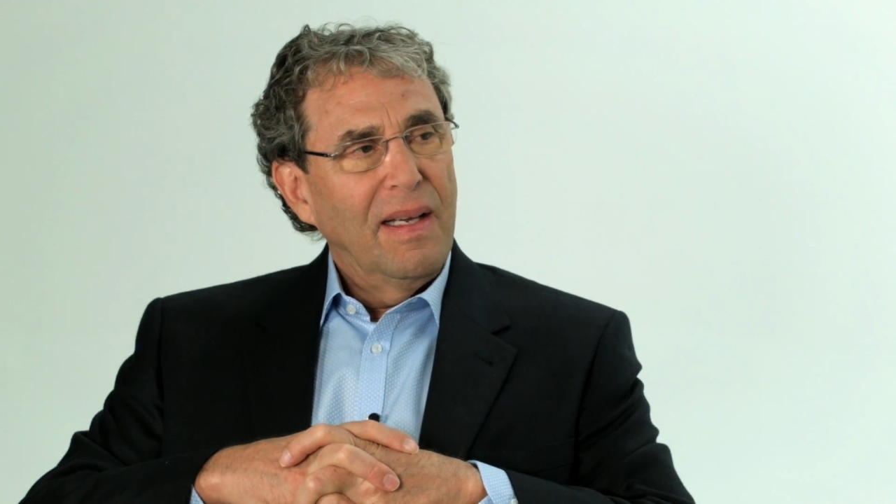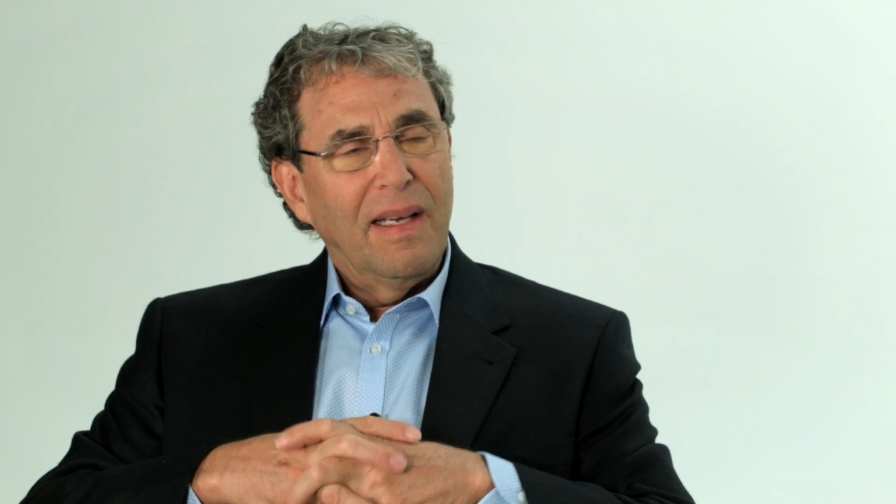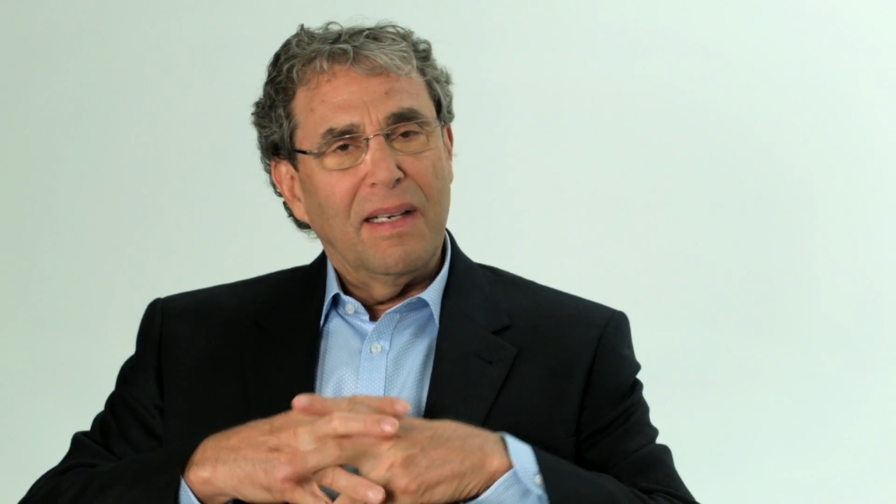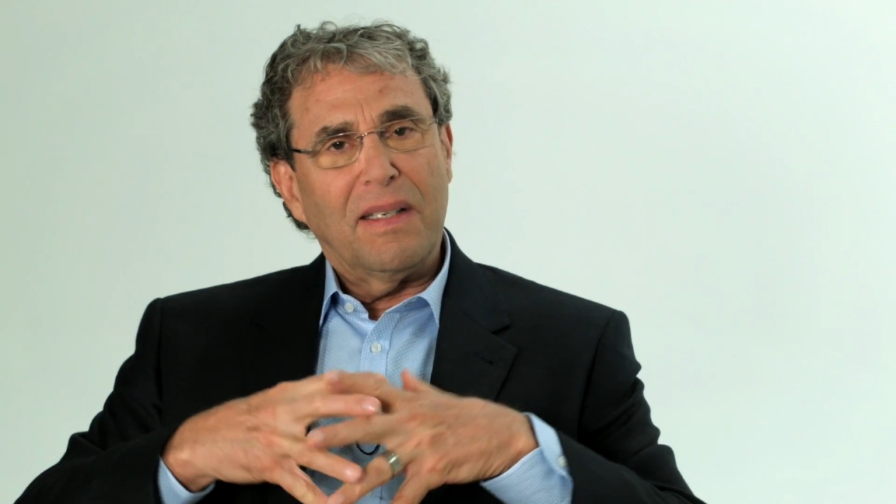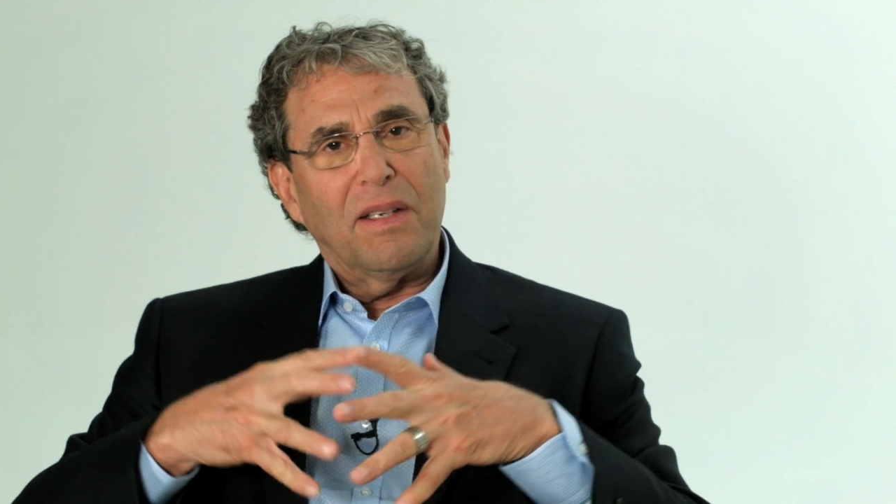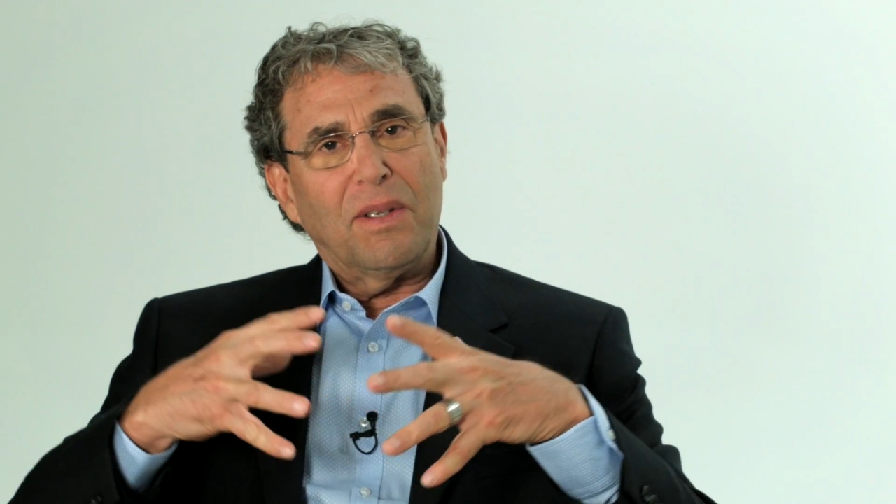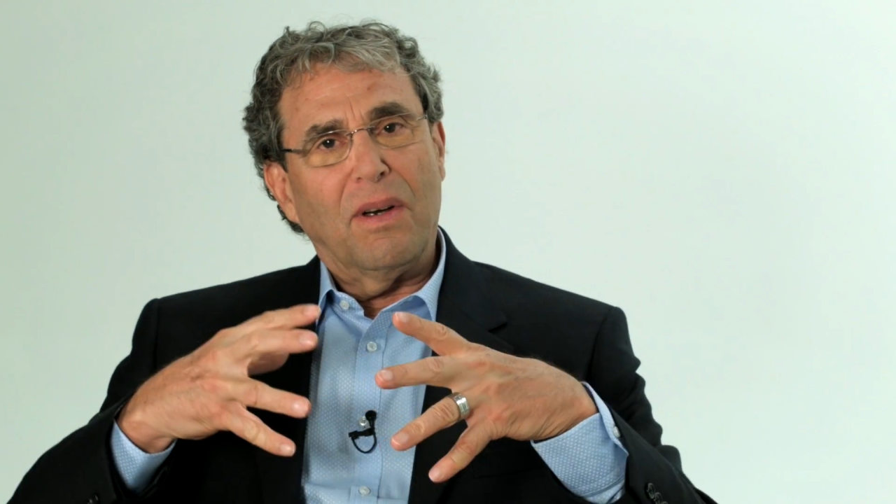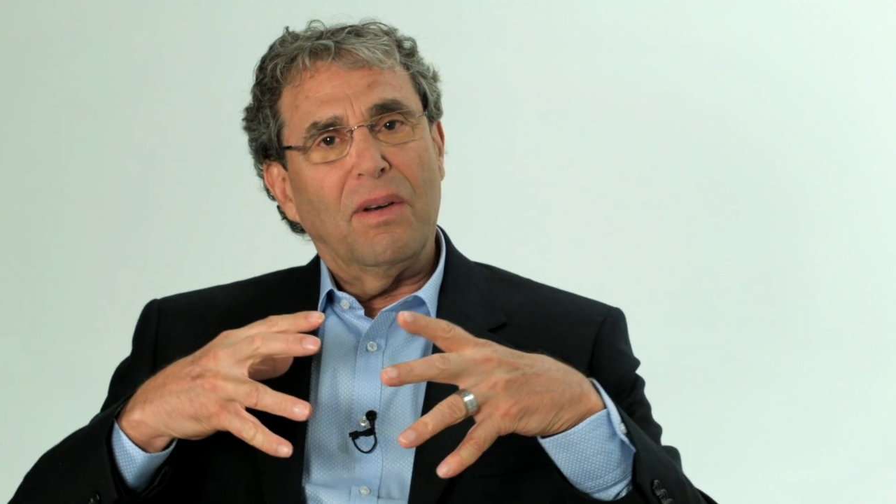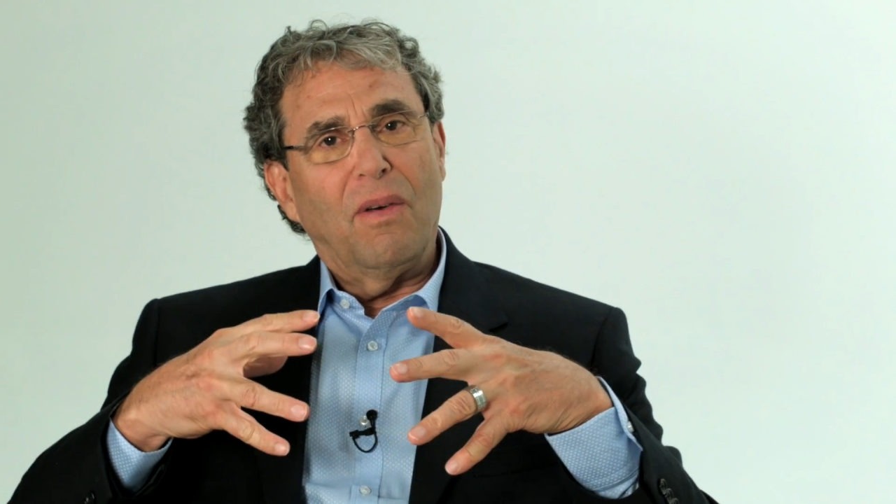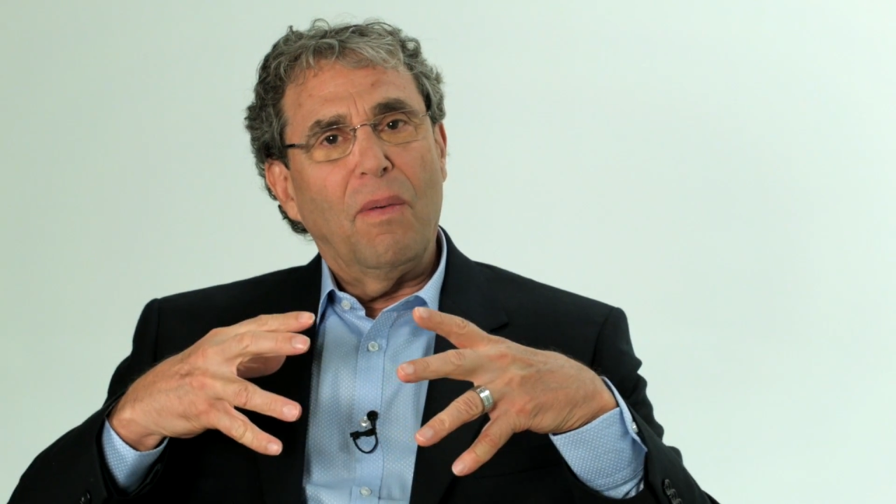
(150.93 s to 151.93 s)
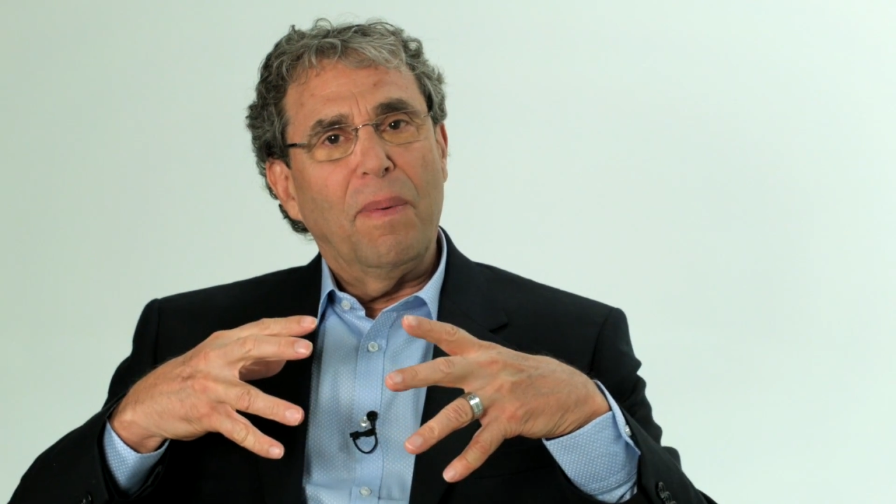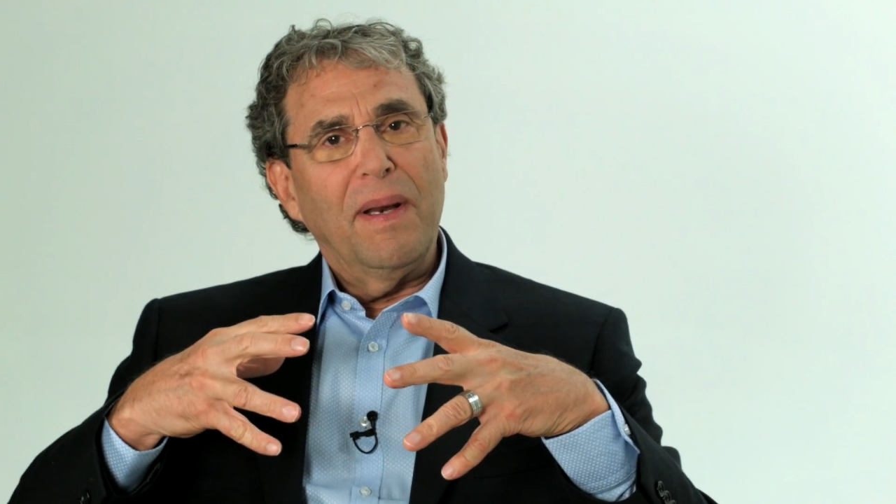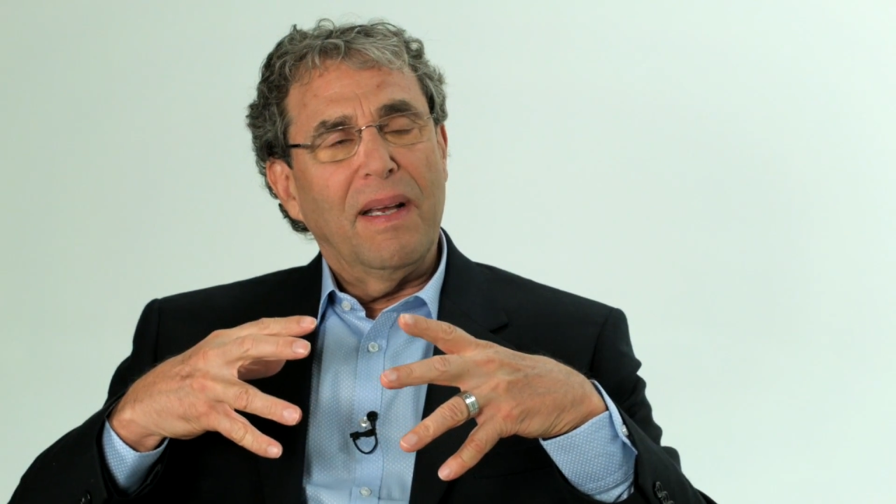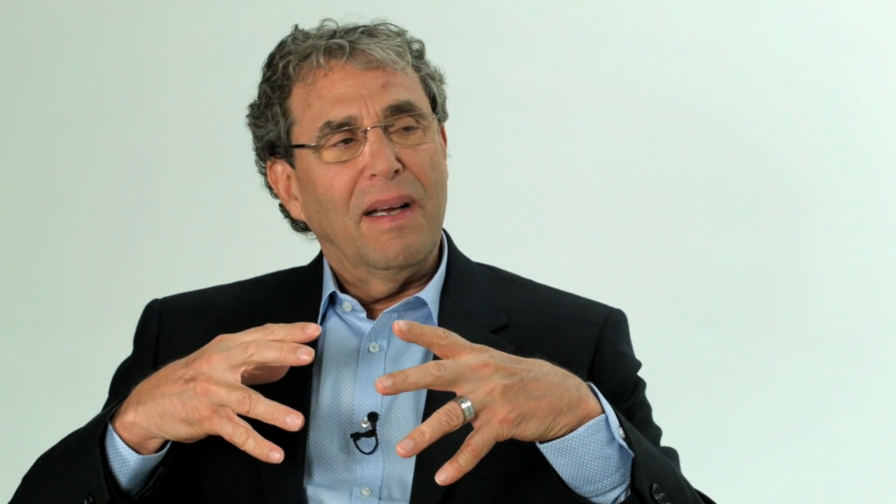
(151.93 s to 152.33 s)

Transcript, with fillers: And as I started opening